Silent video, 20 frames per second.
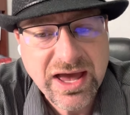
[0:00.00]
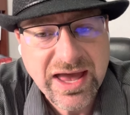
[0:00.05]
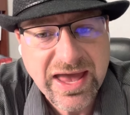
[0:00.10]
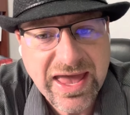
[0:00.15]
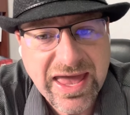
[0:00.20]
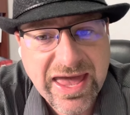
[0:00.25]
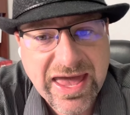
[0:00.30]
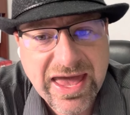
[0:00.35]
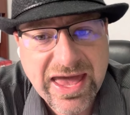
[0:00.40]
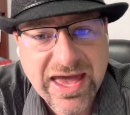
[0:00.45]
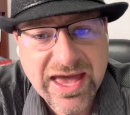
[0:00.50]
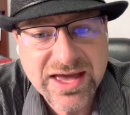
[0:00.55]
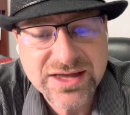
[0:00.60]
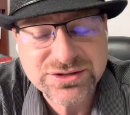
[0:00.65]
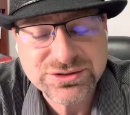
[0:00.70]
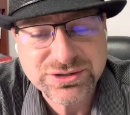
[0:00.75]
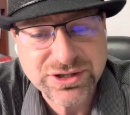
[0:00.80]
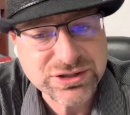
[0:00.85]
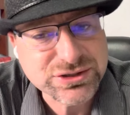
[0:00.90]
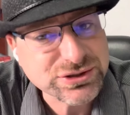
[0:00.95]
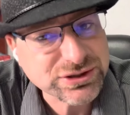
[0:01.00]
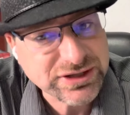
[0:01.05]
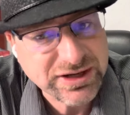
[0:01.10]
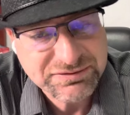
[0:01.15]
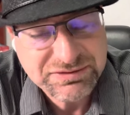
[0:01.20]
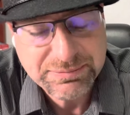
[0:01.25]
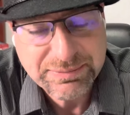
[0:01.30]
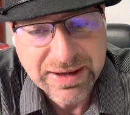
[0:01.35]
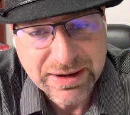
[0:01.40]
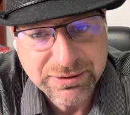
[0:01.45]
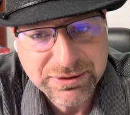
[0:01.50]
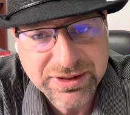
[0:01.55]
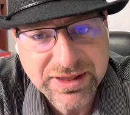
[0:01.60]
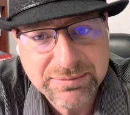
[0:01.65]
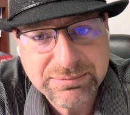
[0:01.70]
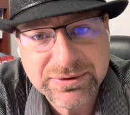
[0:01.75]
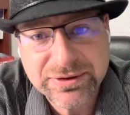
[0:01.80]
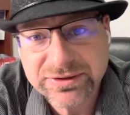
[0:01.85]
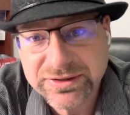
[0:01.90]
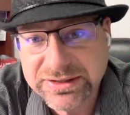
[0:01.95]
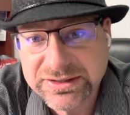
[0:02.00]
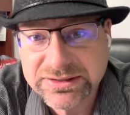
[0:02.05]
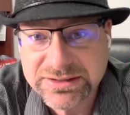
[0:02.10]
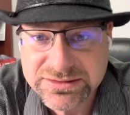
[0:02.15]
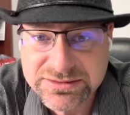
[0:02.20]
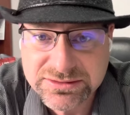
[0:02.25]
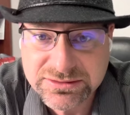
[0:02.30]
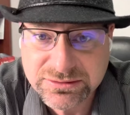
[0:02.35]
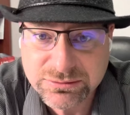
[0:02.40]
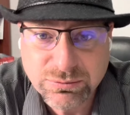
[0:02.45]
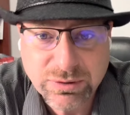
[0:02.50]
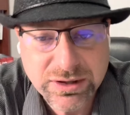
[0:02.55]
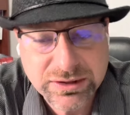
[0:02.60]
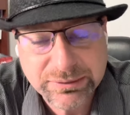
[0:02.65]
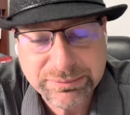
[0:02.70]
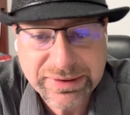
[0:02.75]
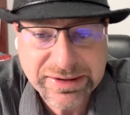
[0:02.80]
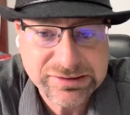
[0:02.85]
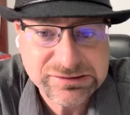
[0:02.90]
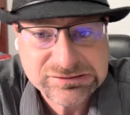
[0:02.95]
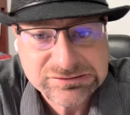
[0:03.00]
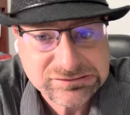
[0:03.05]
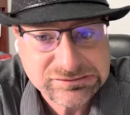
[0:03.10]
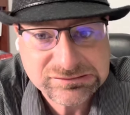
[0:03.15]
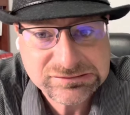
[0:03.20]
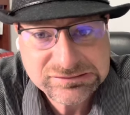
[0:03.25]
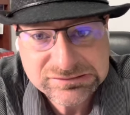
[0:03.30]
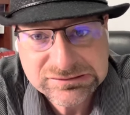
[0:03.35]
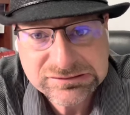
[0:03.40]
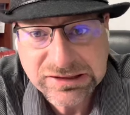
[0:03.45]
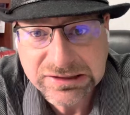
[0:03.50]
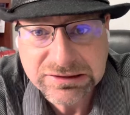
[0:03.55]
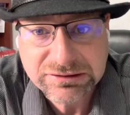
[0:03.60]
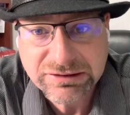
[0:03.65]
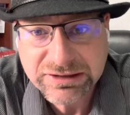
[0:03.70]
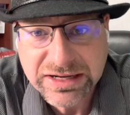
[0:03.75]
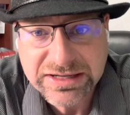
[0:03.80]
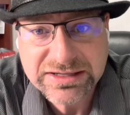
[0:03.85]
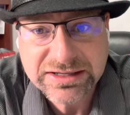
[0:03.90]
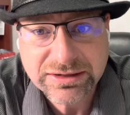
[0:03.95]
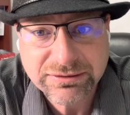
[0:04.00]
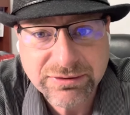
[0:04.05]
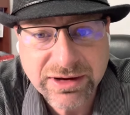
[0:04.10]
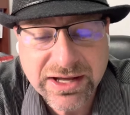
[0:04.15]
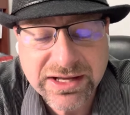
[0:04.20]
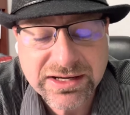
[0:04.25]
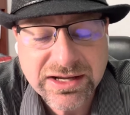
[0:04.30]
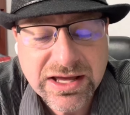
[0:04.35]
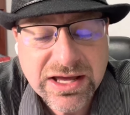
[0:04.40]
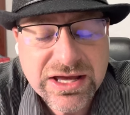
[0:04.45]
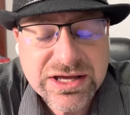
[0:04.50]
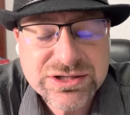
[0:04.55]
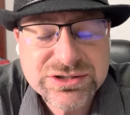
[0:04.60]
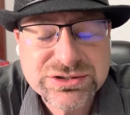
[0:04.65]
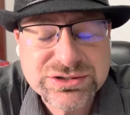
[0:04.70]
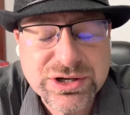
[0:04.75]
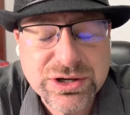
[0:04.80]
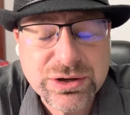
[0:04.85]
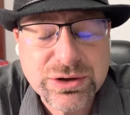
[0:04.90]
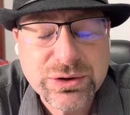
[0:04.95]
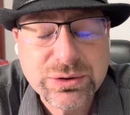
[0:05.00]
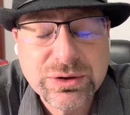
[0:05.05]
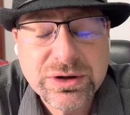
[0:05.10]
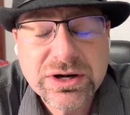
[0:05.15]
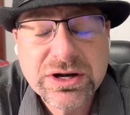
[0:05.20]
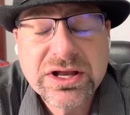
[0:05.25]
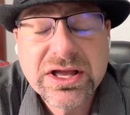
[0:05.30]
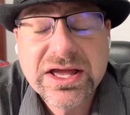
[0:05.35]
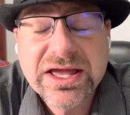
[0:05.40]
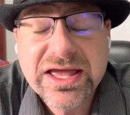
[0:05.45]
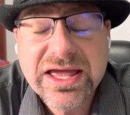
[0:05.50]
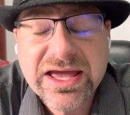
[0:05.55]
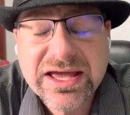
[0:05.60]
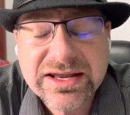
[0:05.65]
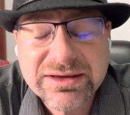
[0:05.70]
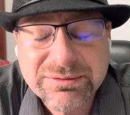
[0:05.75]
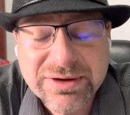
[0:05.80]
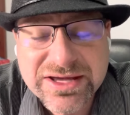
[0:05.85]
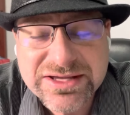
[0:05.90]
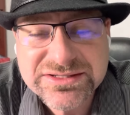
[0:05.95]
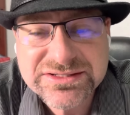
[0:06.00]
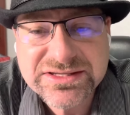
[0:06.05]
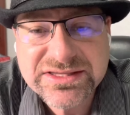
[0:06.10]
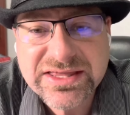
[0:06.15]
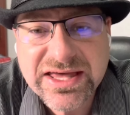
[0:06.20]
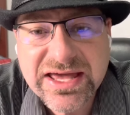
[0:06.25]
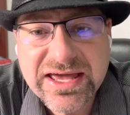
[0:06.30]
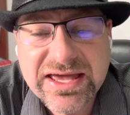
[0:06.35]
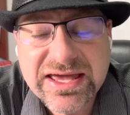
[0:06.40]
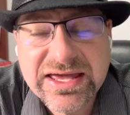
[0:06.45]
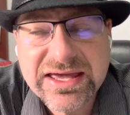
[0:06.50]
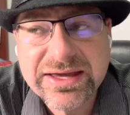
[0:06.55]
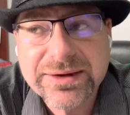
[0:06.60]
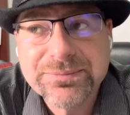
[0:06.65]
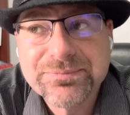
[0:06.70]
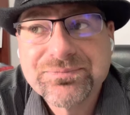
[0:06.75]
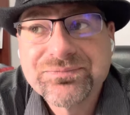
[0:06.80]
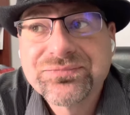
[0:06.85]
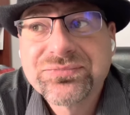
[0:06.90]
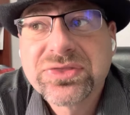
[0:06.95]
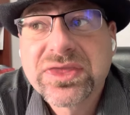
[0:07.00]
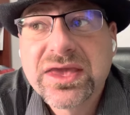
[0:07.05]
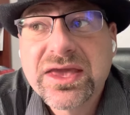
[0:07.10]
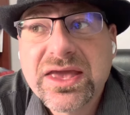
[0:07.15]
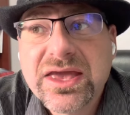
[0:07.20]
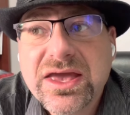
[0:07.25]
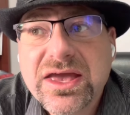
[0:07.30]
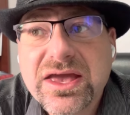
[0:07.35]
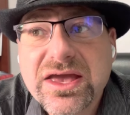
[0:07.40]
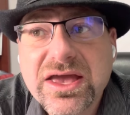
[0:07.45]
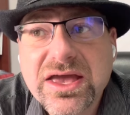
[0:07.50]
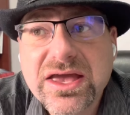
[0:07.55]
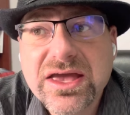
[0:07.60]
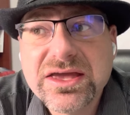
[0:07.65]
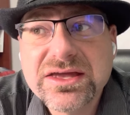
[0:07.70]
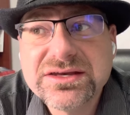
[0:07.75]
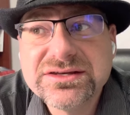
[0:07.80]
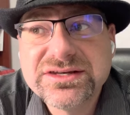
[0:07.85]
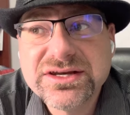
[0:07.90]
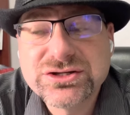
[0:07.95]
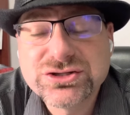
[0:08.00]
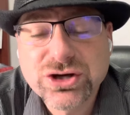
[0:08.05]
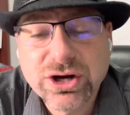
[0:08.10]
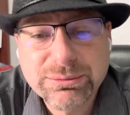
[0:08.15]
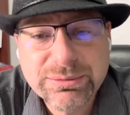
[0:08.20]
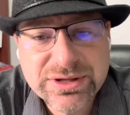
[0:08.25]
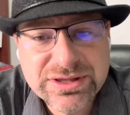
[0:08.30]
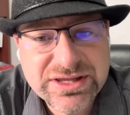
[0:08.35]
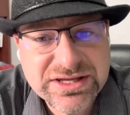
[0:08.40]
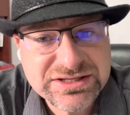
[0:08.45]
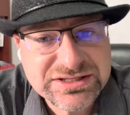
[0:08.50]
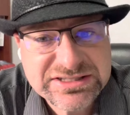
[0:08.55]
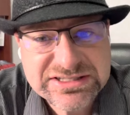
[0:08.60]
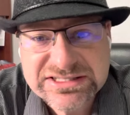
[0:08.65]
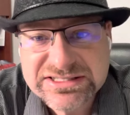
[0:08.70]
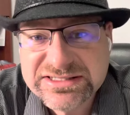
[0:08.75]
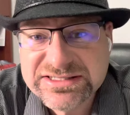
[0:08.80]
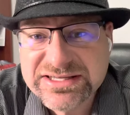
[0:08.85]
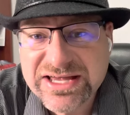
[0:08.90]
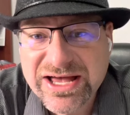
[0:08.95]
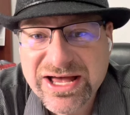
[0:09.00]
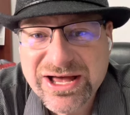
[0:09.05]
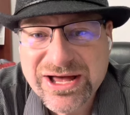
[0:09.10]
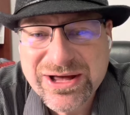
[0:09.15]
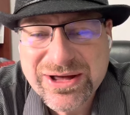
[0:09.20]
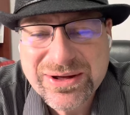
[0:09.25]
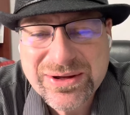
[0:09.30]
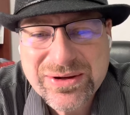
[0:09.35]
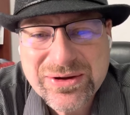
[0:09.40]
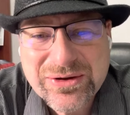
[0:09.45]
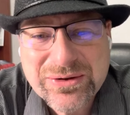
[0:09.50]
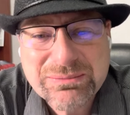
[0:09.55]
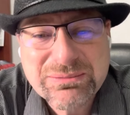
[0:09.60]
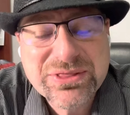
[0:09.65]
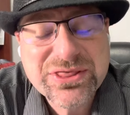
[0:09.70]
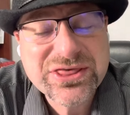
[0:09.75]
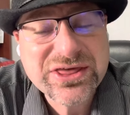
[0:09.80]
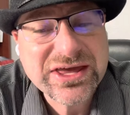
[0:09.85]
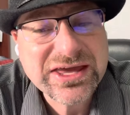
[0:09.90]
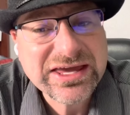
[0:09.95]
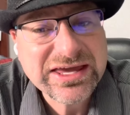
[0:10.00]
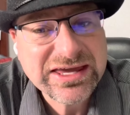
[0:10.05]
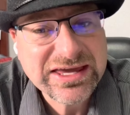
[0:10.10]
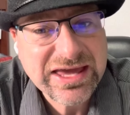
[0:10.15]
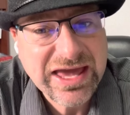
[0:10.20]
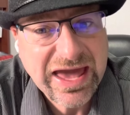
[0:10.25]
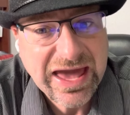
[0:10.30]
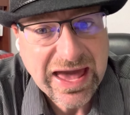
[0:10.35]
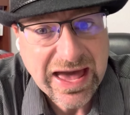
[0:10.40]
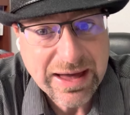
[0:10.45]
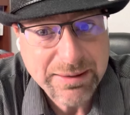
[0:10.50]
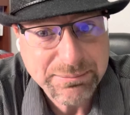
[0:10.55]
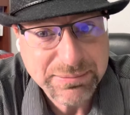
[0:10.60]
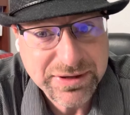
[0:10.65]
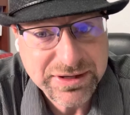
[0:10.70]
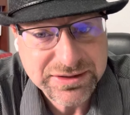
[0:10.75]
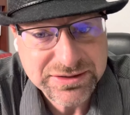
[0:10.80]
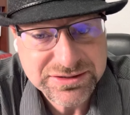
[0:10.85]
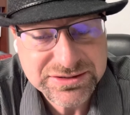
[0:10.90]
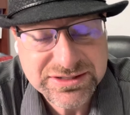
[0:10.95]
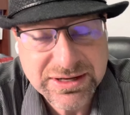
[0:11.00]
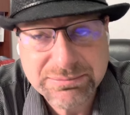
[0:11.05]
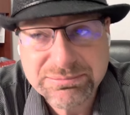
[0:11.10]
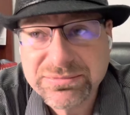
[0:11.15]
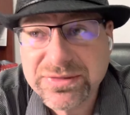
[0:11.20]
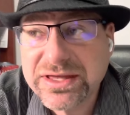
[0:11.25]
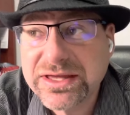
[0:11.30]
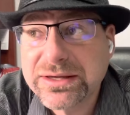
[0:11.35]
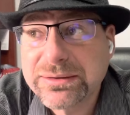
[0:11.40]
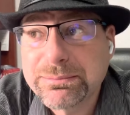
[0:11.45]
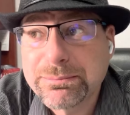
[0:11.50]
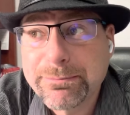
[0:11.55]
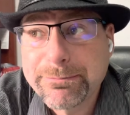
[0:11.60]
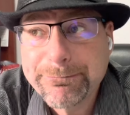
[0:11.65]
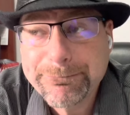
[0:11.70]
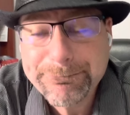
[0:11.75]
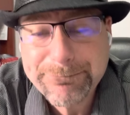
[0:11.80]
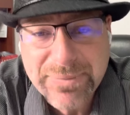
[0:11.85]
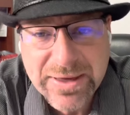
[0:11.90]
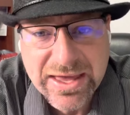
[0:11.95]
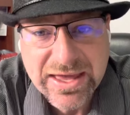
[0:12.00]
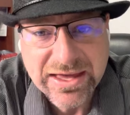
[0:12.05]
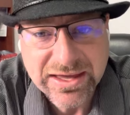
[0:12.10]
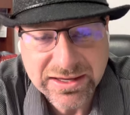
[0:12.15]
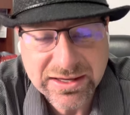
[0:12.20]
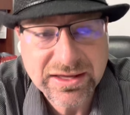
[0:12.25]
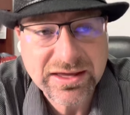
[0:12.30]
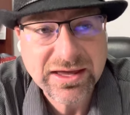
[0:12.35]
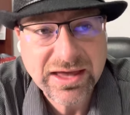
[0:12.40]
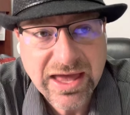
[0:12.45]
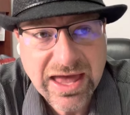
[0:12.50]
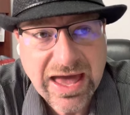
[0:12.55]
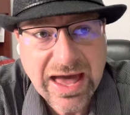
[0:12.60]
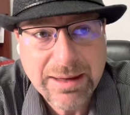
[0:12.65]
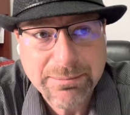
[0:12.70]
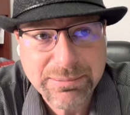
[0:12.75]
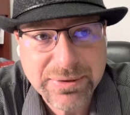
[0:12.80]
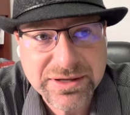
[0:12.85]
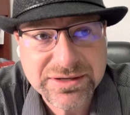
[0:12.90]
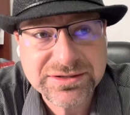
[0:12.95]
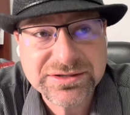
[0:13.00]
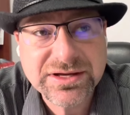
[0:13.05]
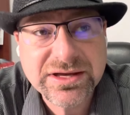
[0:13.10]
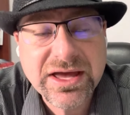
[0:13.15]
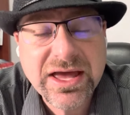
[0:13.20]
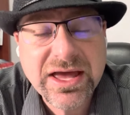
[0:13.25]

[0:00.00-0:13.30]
And so they turned off the power to that building because, water power, not a great idea, right? So anyways, they determined that something happened, something big happened.